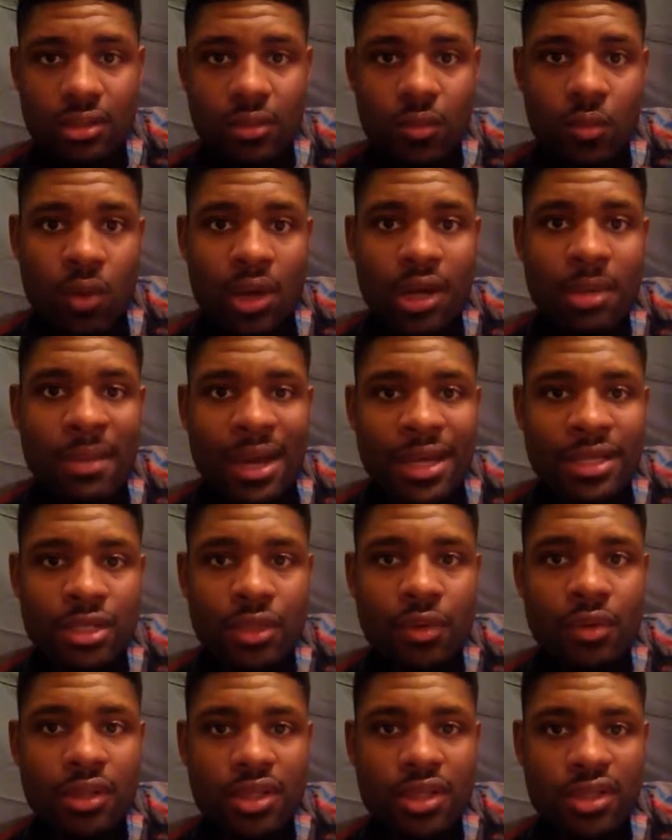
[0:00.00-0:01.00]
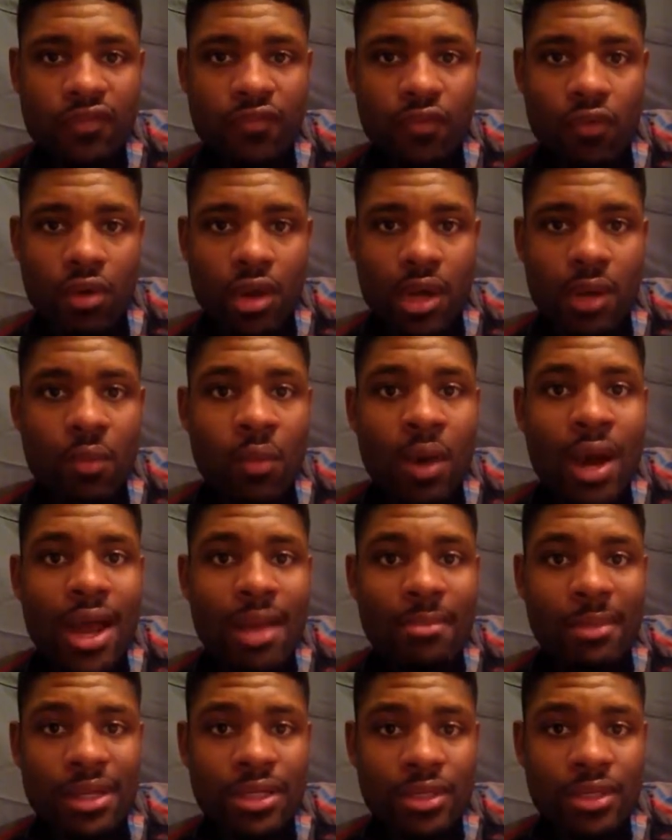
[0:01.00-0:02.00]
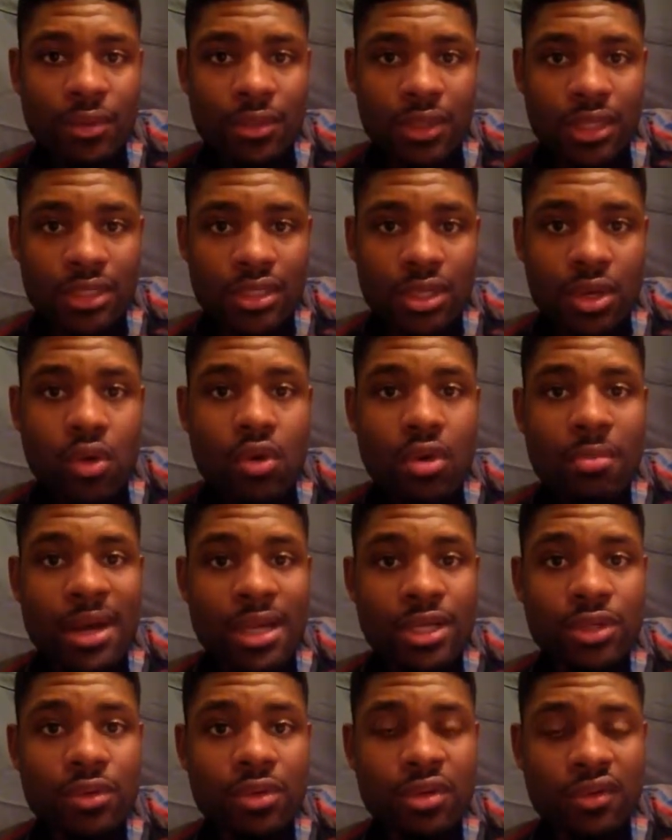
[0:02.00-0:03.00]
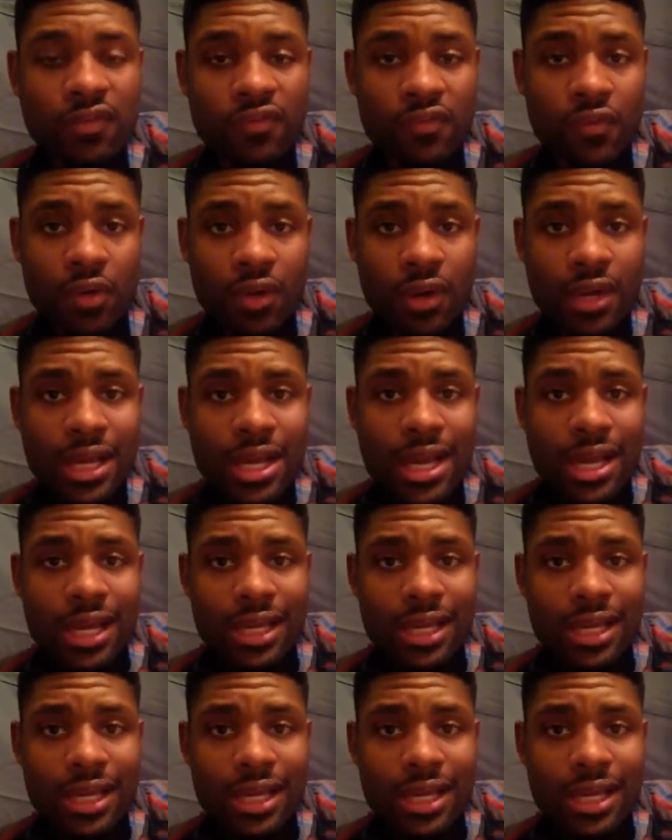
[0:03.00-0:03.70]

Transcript: what am I doing this for, and why am I doing this? Who am I doing it for?